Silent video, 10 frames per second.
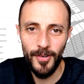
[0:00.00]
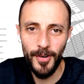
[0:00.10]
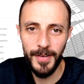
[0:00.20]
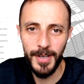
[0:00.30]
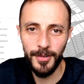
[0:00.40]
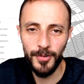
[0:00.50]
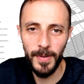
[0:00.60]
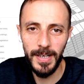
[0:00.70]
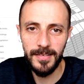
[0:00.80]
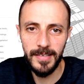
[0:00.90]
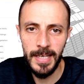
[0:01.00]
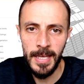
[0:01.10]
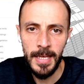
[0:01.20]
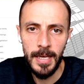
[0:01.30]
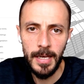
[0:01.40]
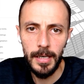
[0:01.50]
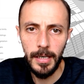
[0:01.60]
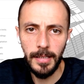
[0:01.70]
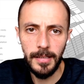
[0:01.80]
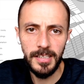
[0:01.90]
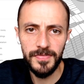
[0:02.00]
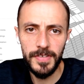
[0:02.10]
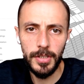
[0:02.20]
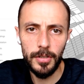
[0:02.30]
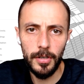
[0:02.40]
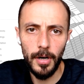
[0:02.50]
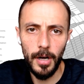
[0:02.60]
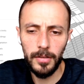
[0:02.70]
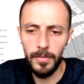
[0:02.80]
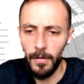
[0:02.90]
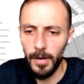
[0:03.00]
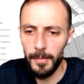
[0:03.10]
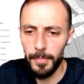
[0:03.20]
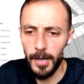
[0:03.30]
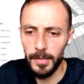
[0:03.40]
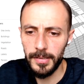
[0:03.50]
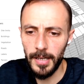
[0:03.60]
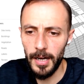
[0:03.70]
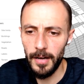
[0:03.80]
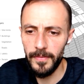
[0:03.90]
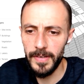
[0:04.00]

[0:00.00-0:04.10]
video 23. In this video, I'll talk about how we